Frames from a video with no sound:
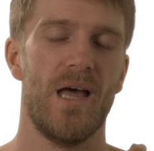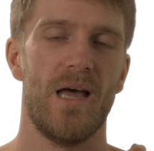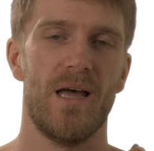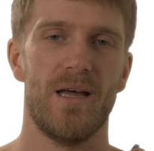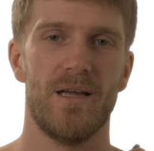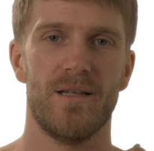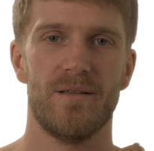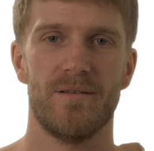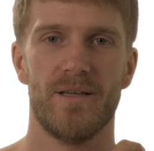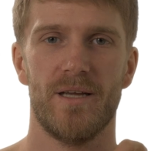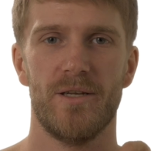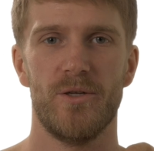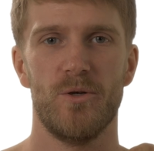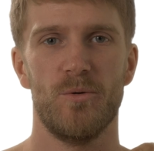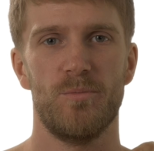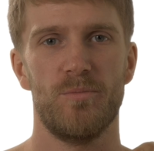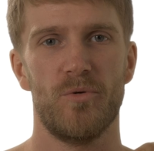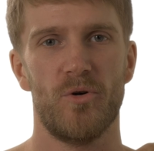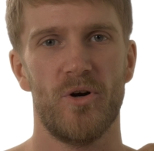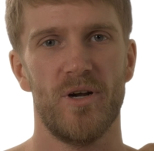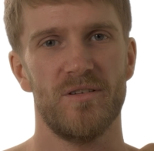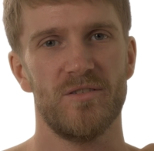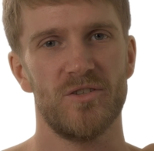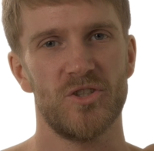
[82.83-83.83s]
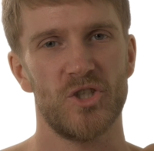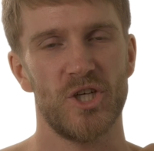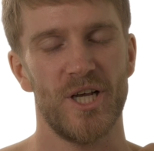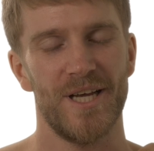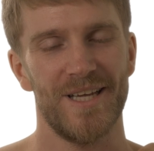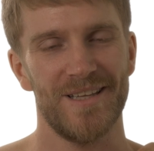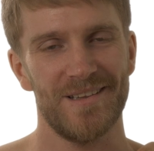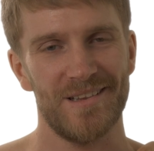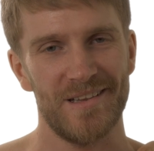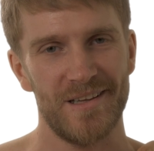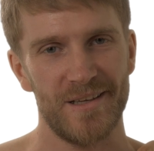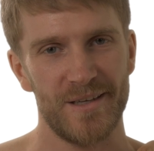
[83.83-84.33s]
And then you press
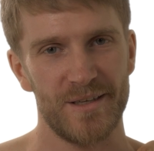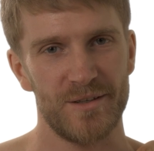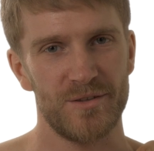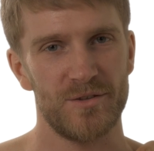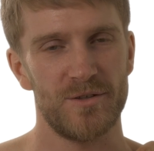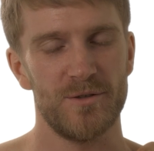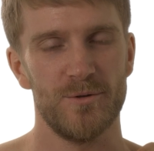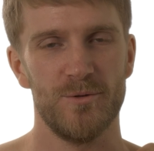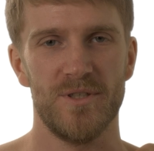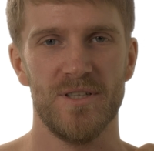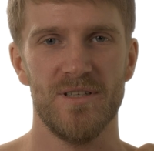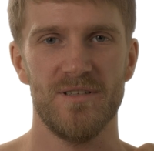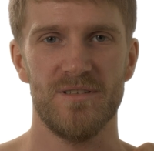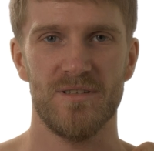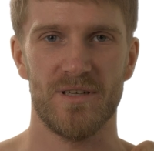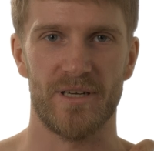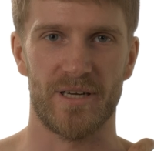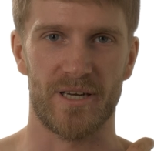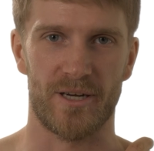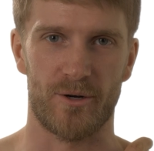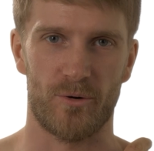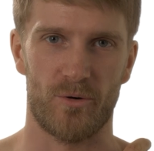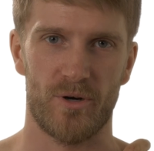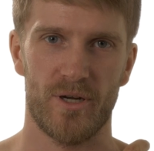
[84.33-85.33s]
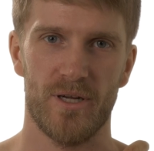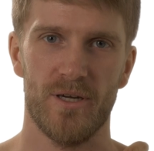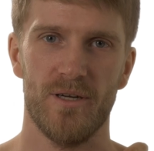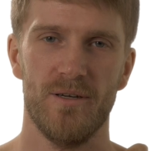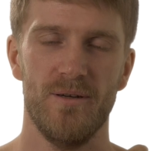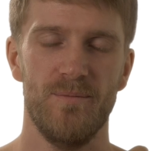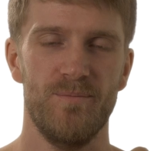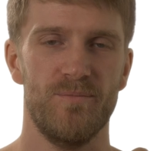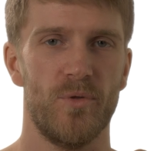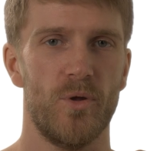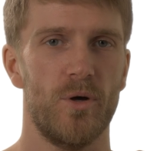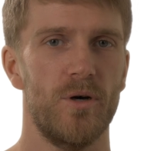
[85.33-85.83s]
gently into this
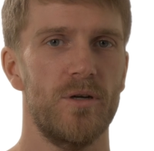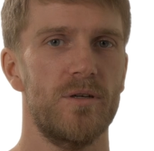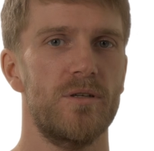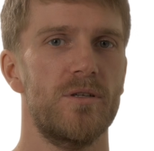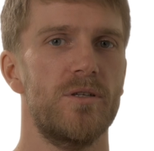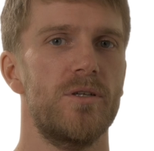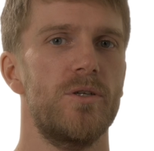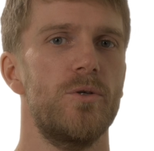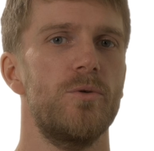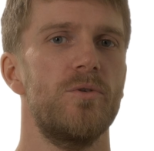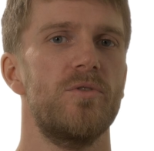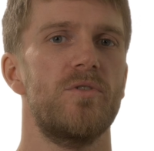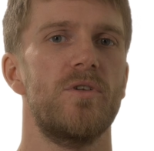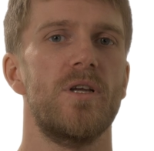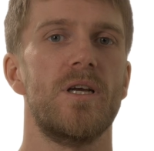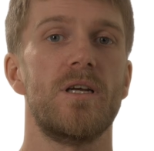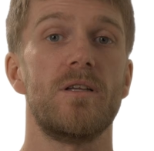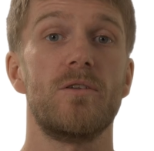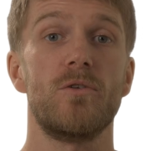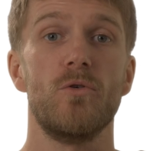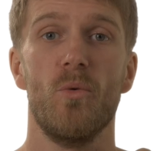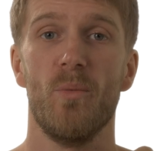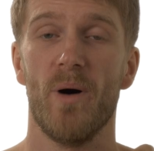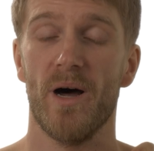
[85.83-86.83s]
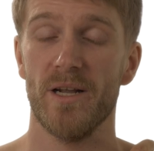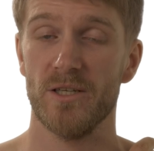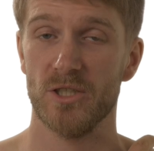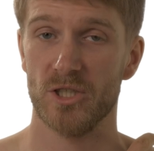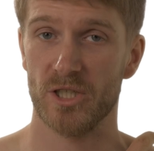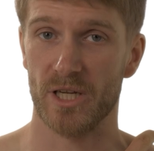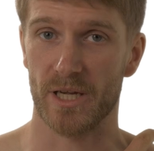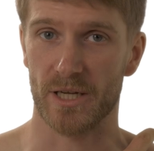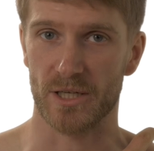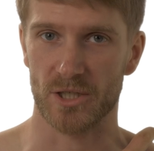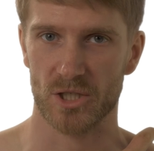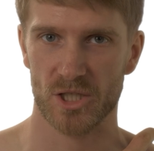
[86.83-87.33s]
area, not using too much
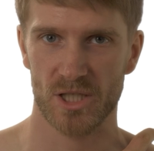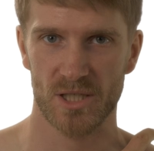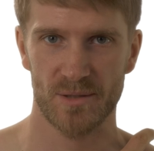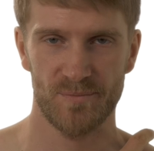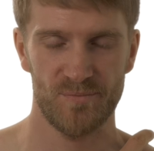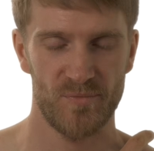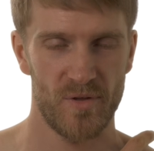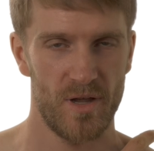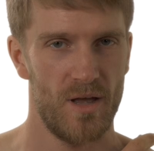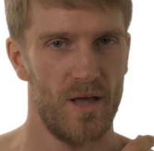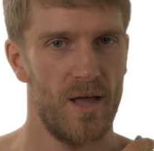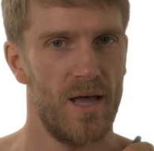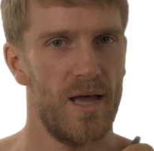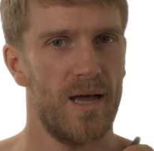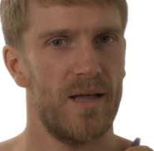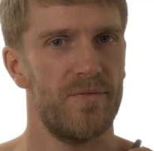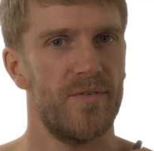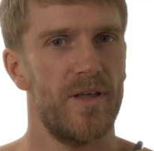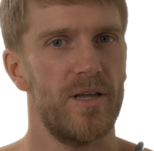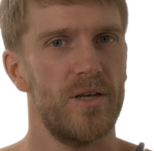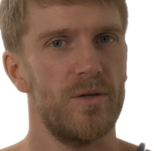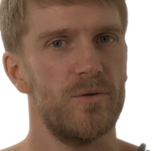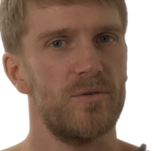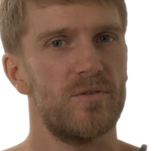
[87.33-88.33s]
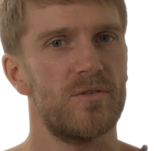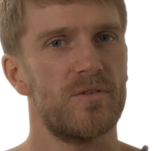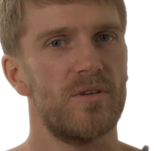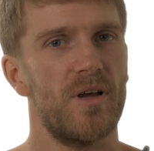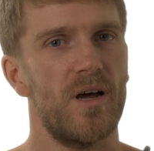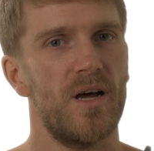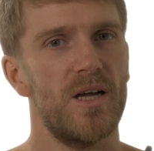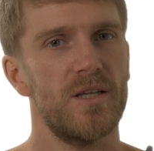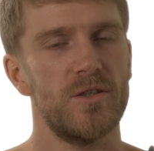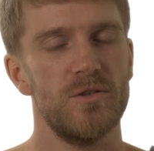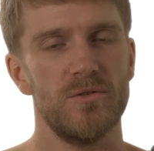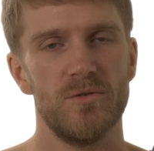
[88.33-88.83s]
tension. And then you
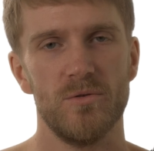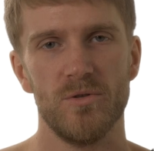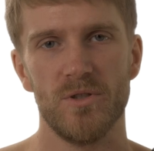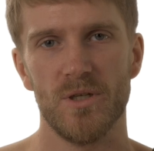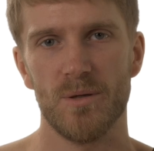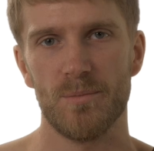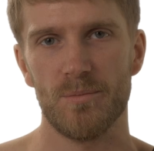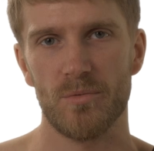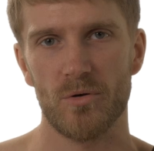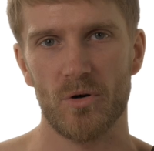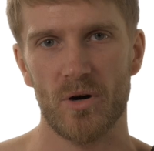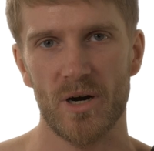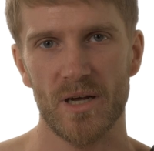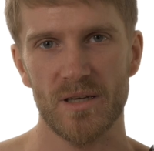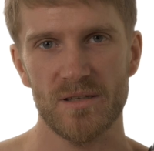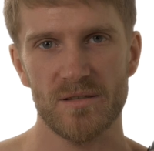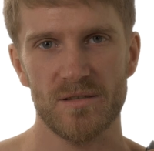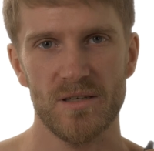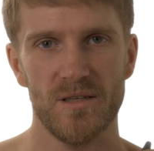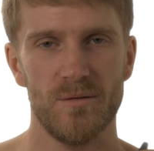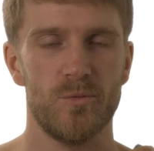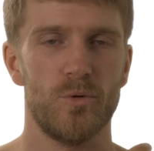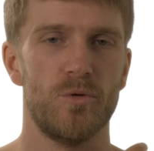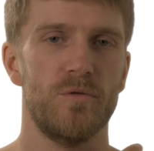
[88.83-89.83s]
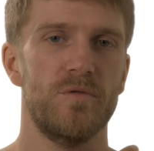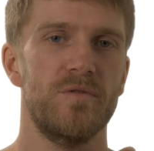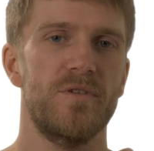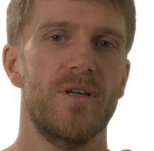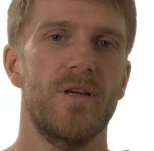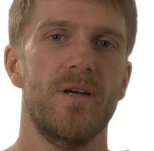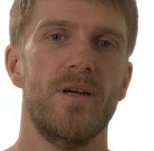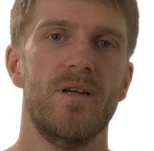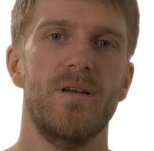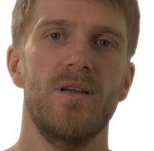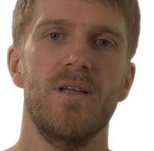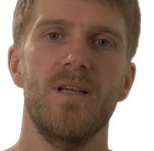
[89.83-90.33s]
start to do the press and move
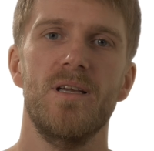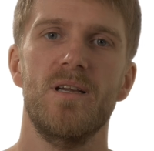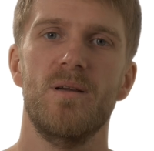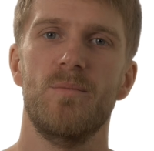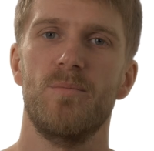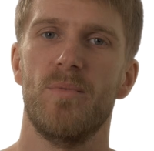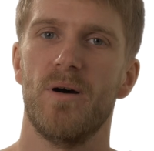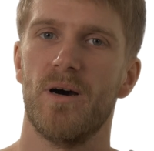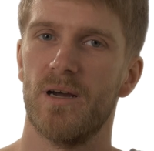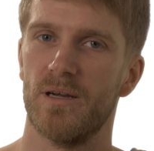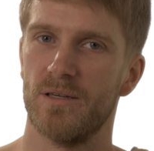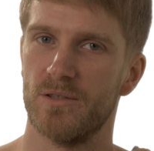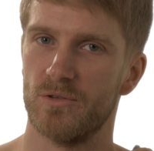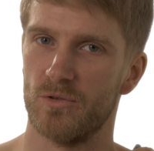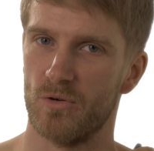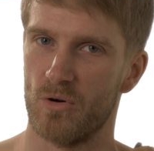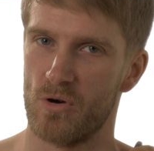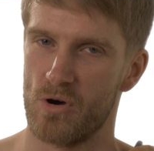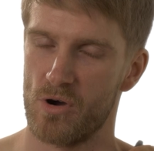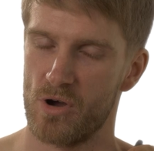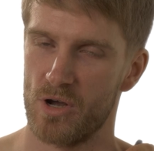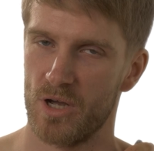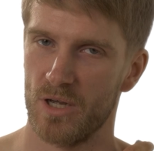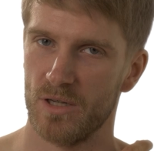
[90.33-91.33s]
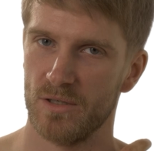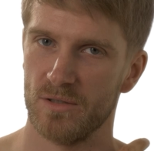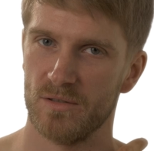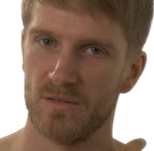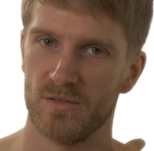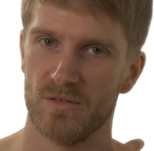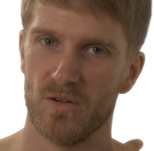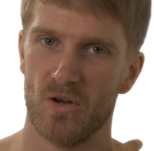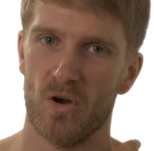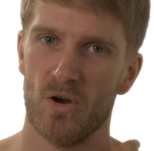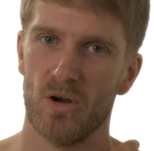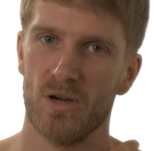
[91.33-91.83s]
technique by drawing
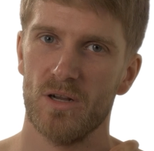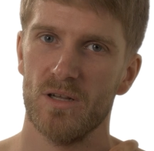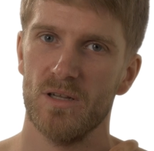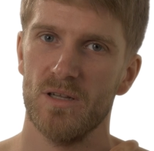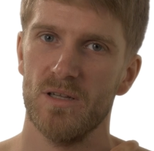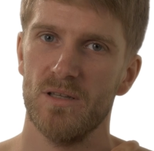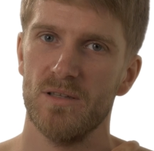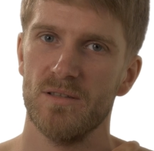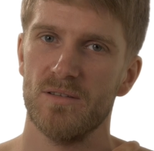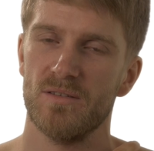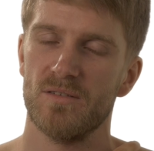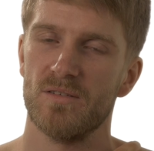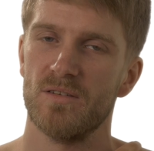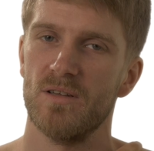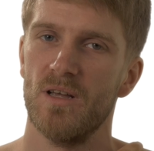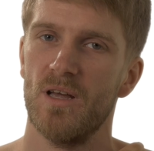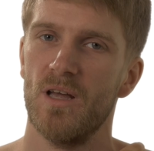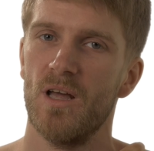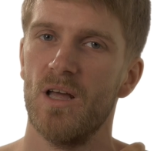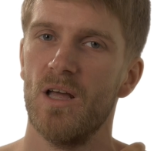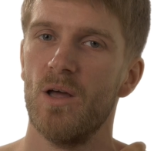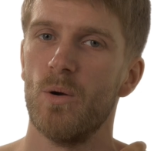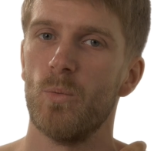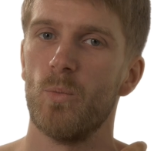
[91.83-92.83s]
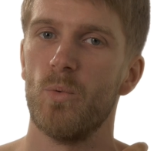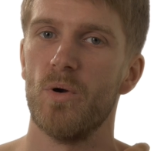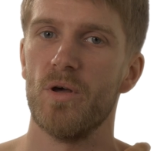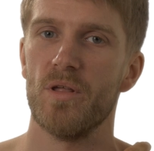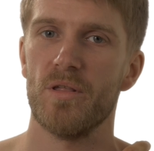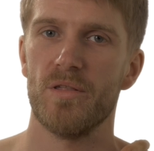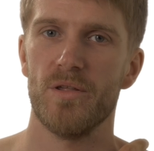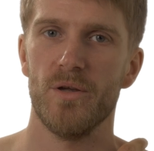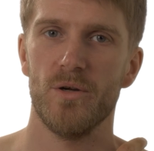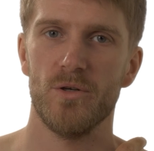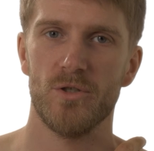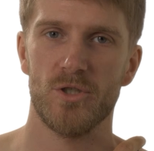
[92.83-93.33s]
circles
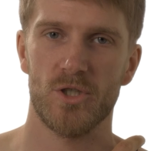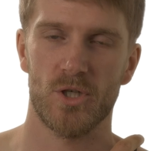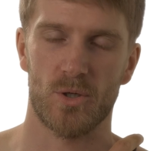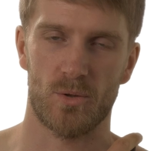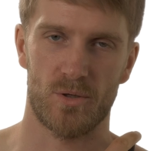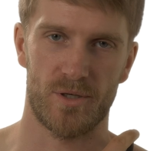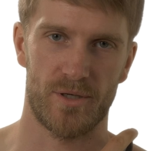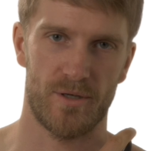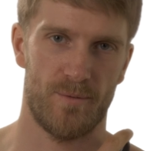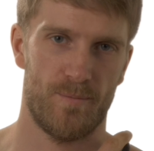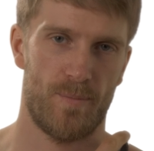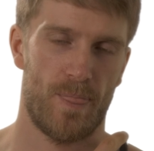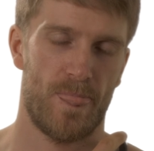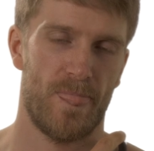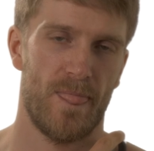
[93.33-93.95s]
with your shoulder.